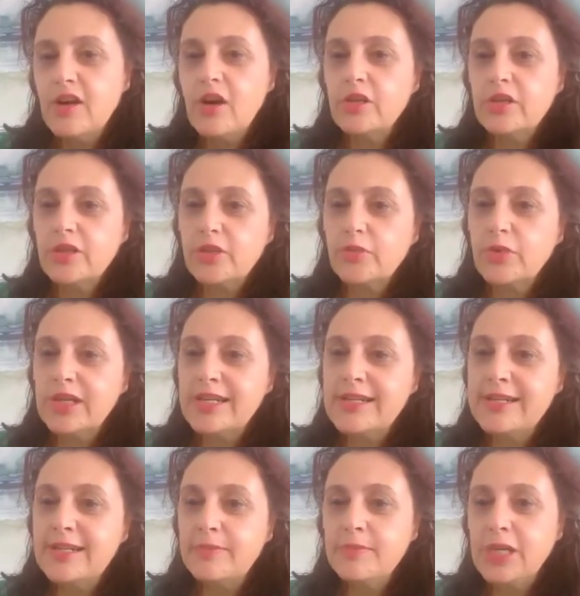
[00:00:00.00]
on a
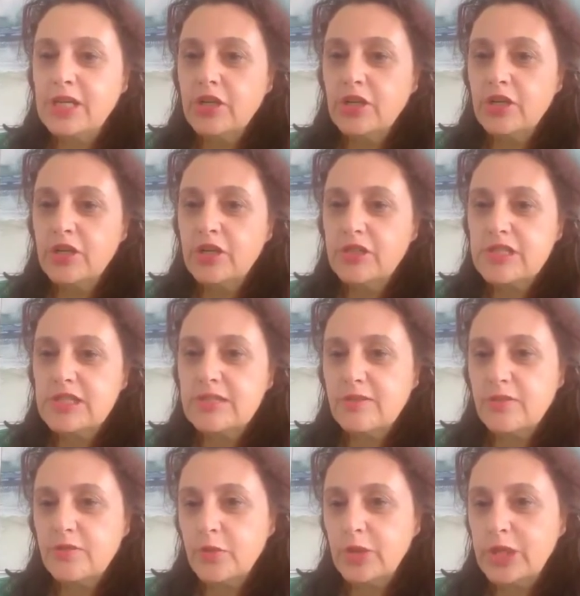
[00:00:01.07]
3 megahertz
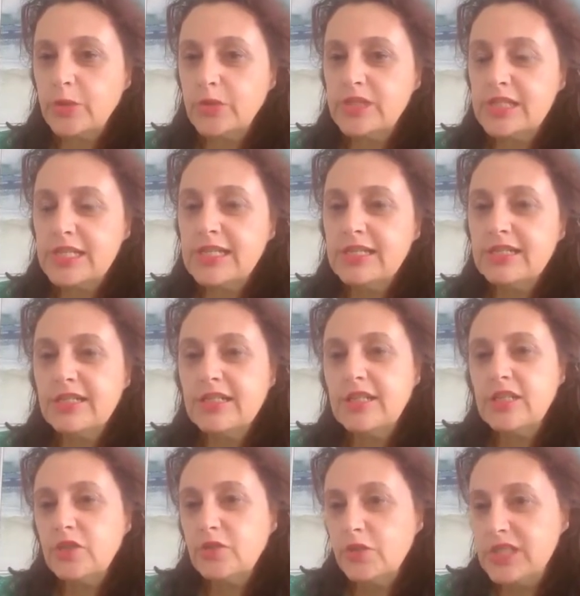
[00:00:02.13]
frequency
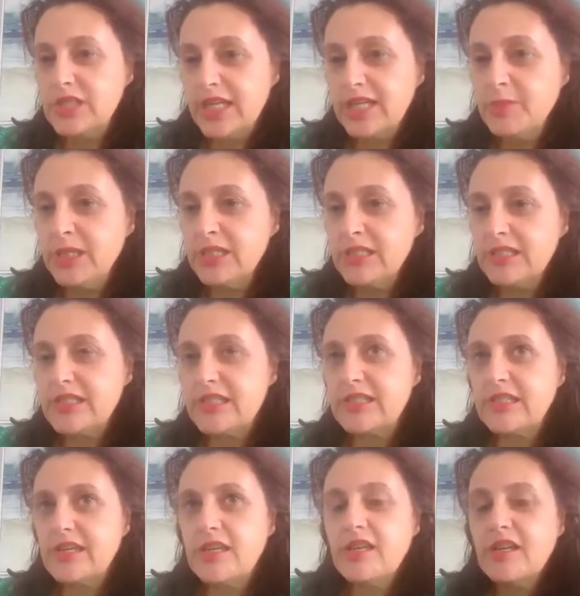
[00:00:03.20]
for 10
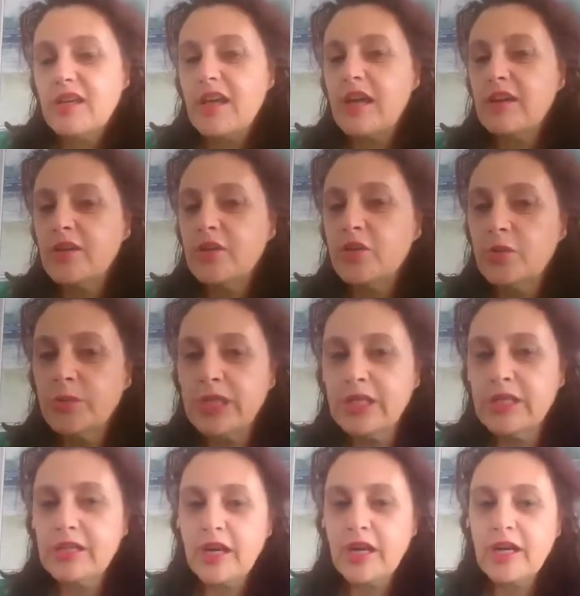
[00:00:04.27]
minutes and I
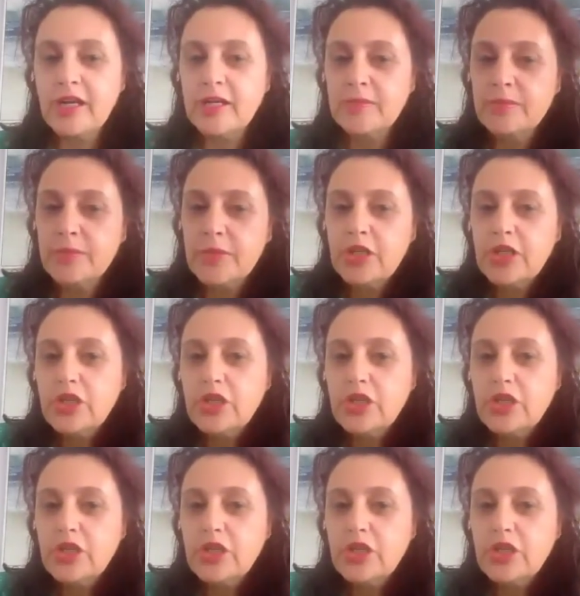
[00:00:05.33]
normally um,